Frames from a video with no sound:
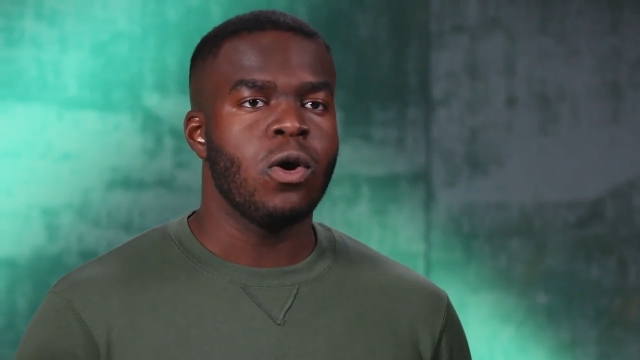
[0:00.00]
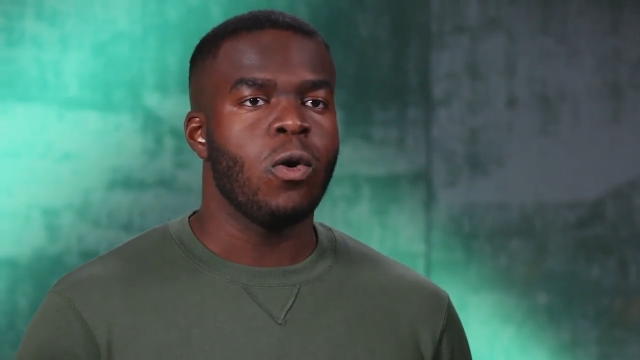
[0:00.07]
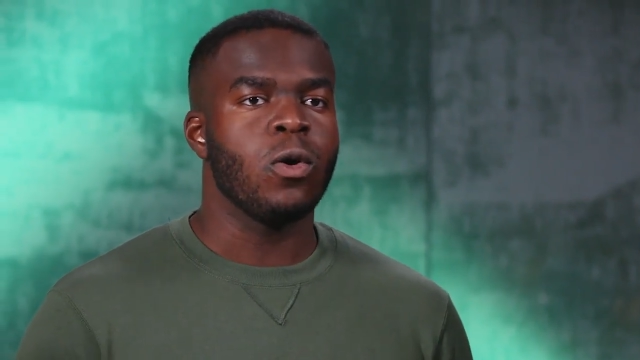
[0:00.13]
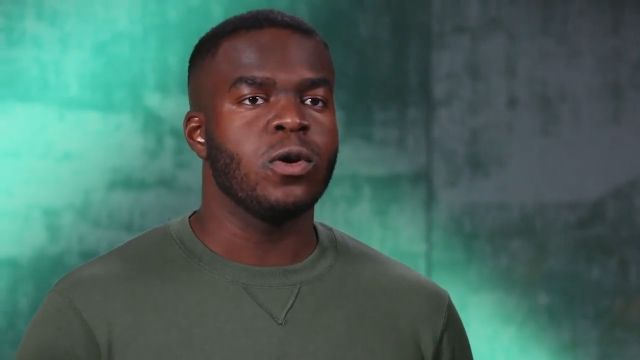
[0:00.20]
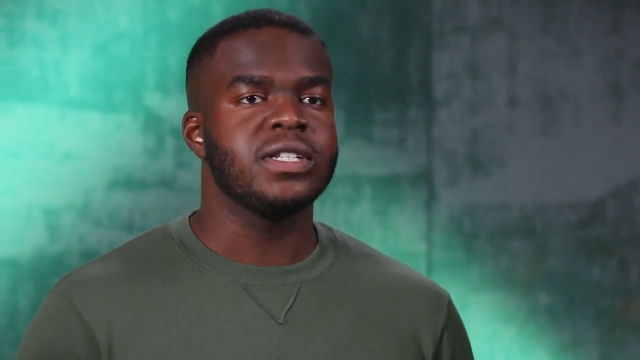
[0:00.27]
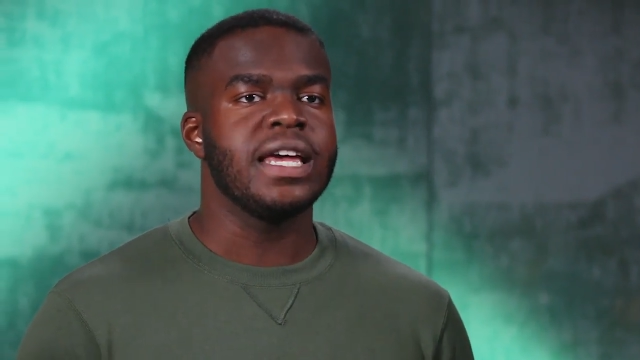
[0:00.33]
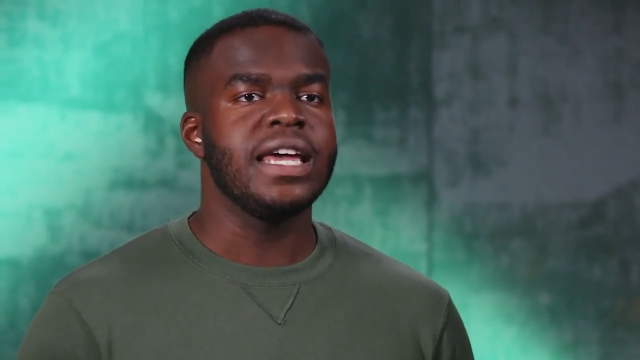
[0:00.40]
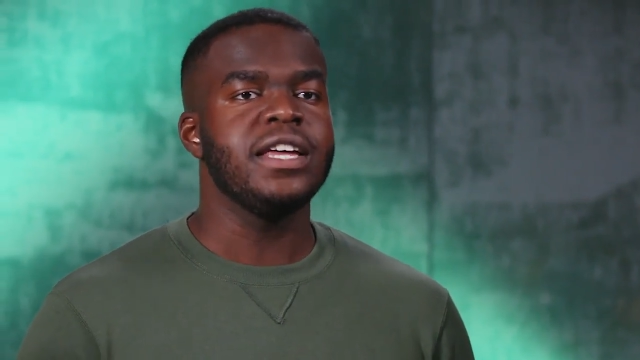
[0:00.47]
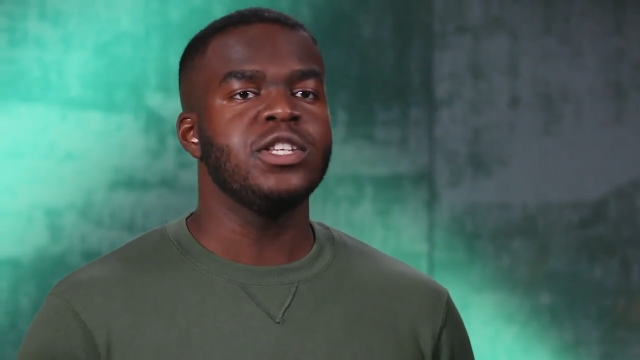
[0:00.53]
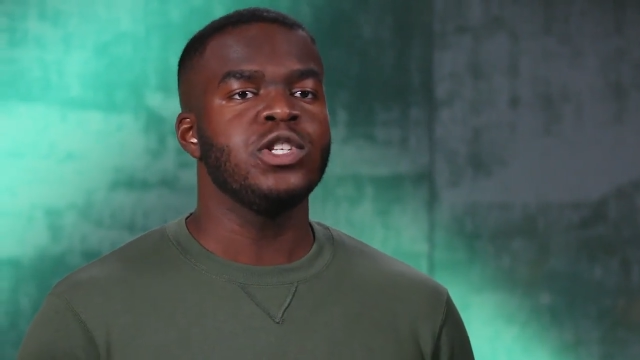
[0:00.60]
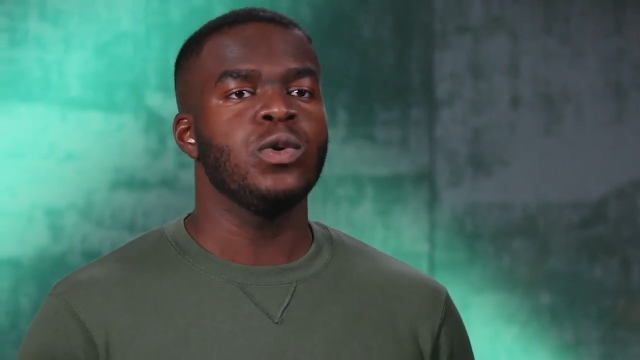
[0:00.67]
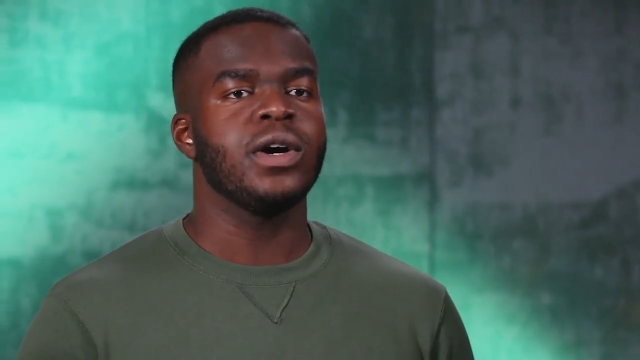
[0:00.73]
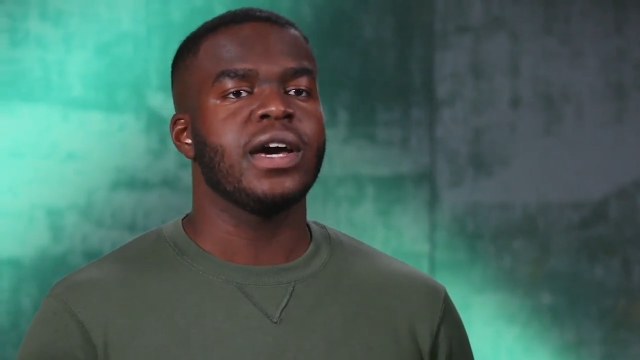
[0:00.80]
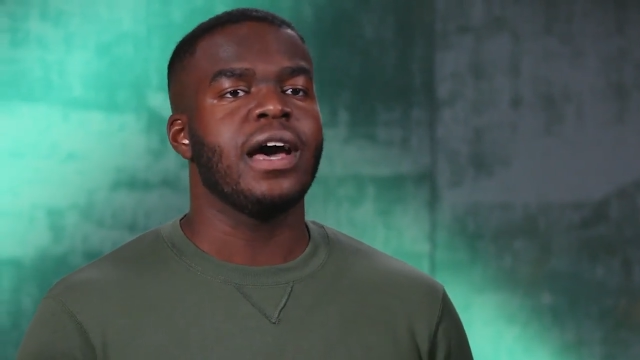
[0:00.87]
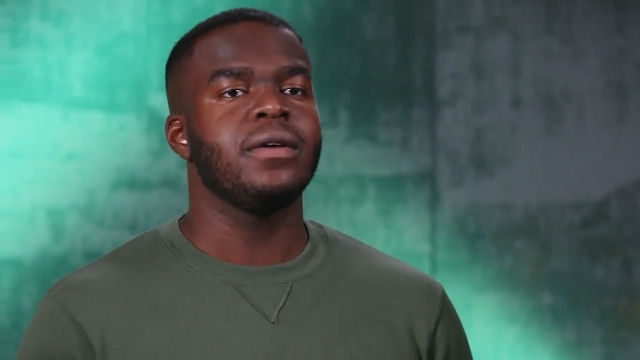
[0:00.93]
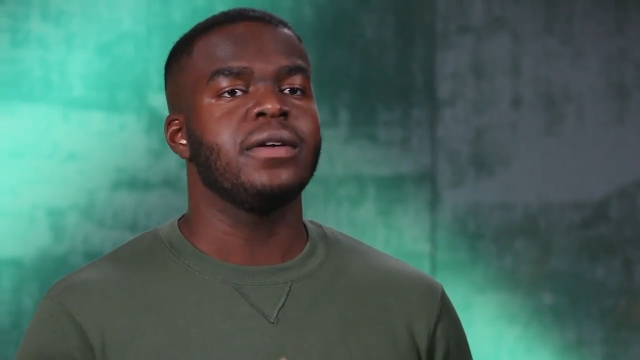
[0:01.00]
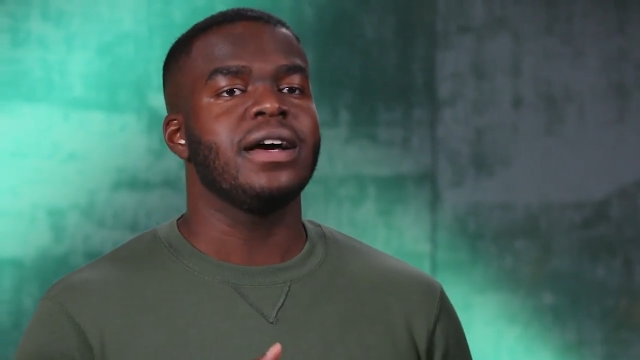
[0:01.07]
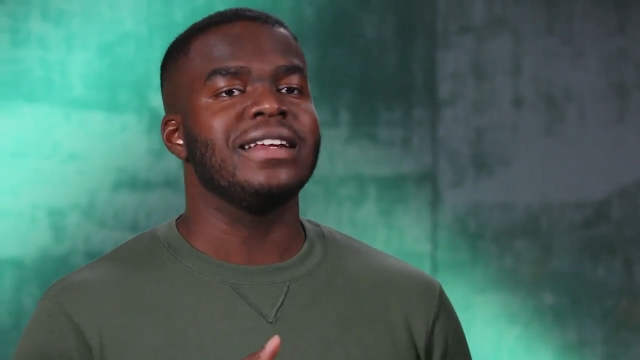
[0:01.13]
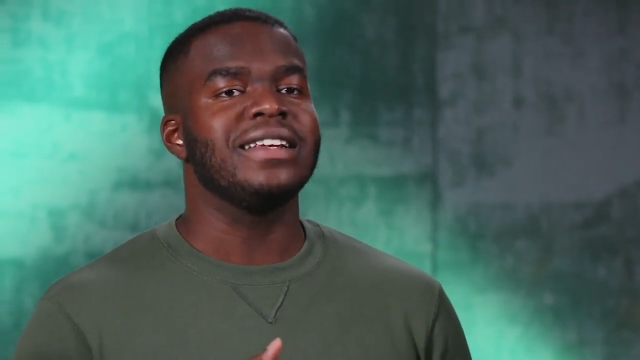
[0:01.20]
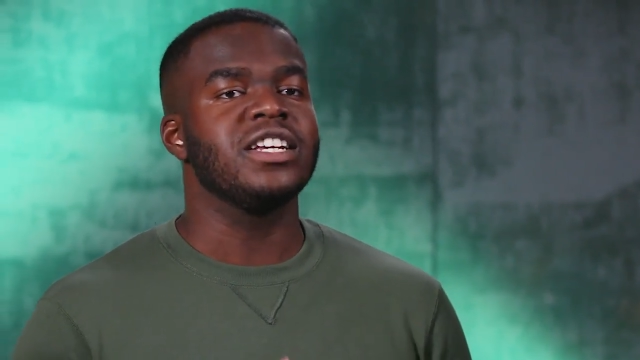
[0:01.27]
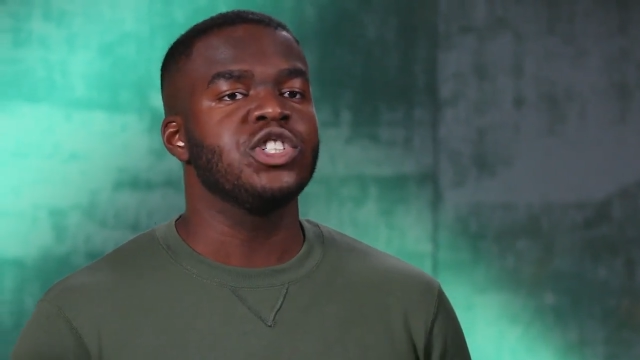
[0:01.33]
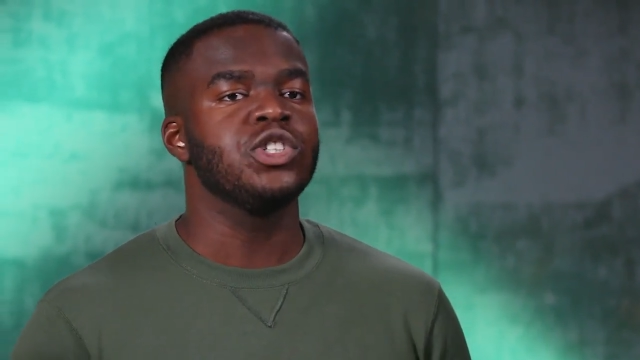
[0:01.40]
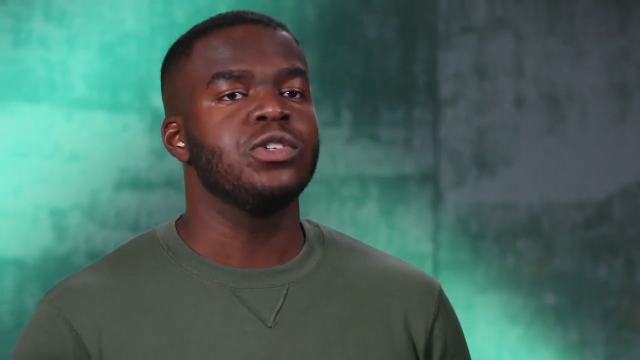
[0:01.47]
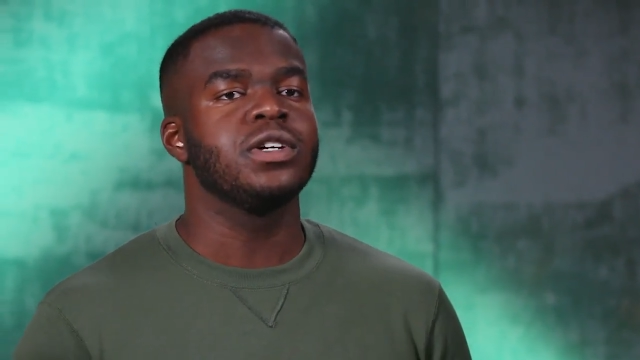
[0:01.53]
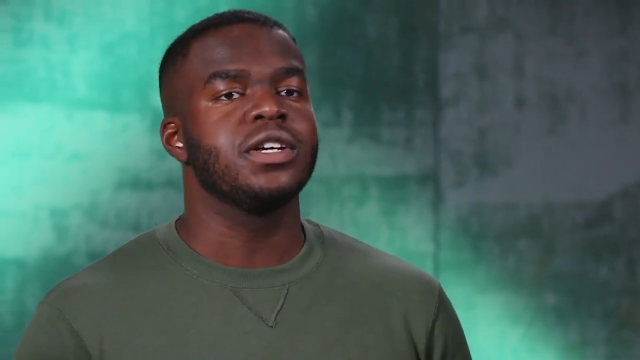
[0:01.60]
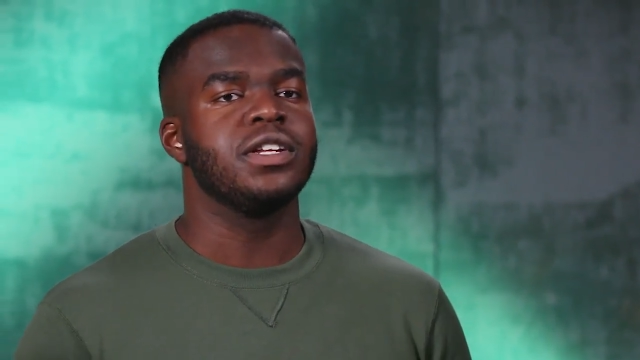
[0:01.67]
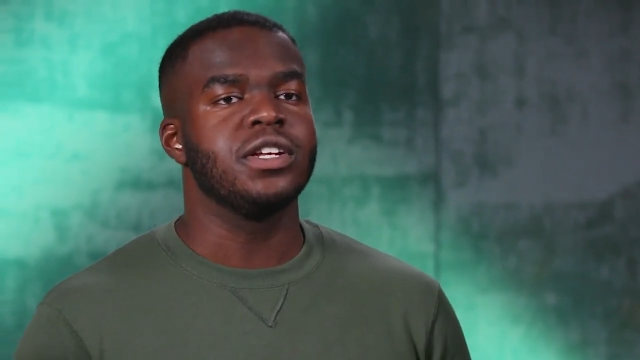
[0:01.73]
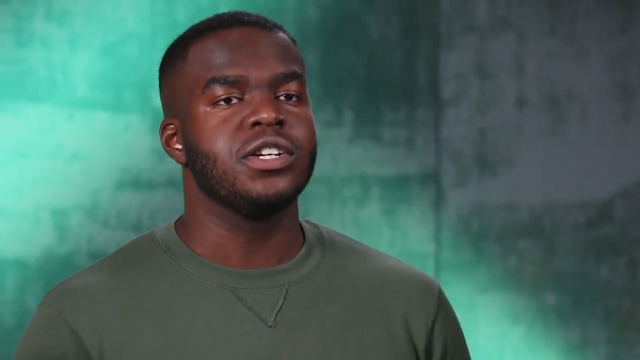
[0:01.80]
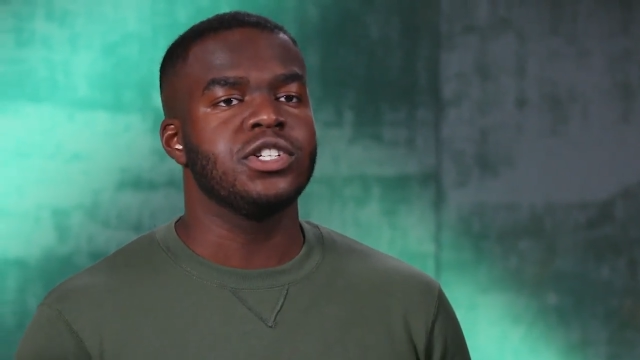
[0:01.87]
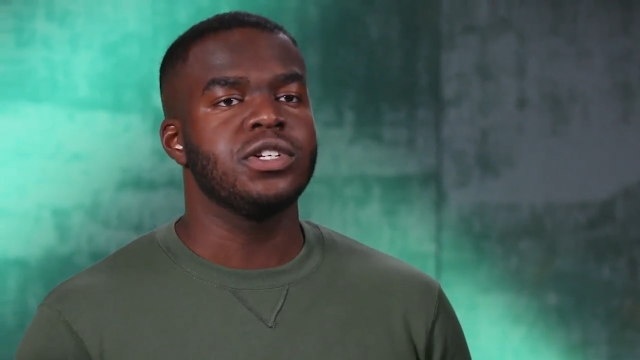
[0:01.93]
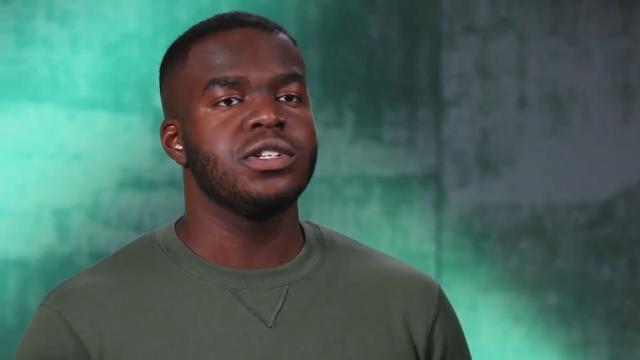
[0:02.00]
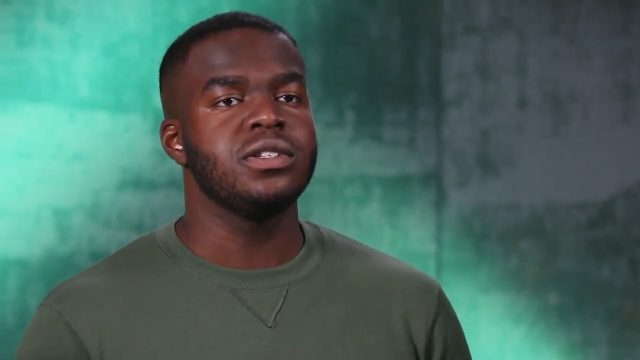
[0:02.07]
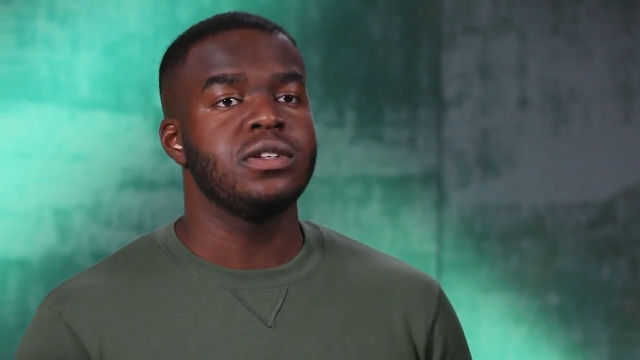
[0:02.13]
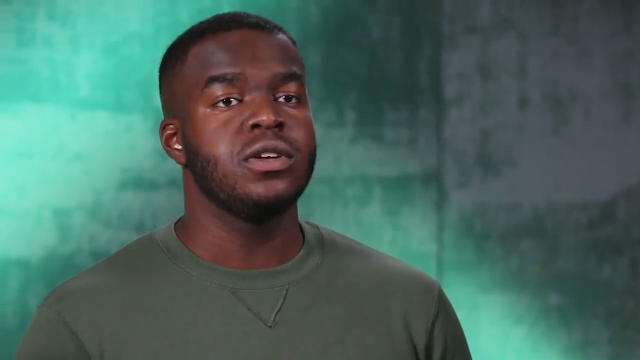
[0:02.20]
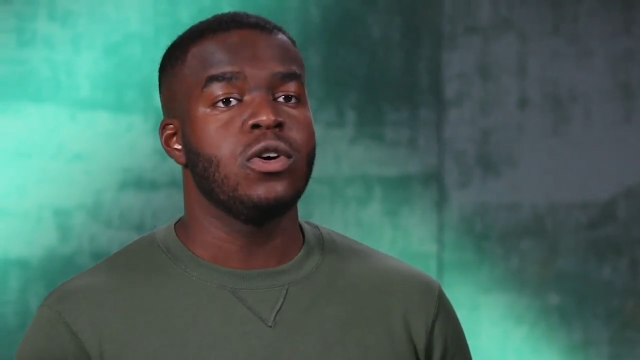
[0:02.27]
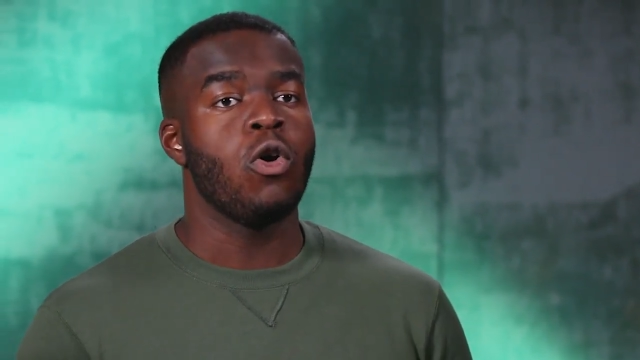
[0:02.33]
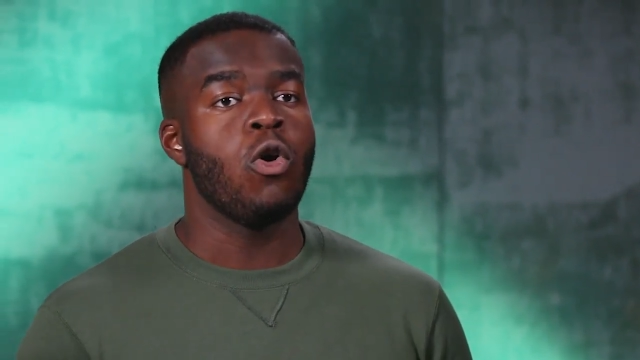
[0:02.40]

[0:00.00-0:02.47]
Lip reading: or take into account additional conditions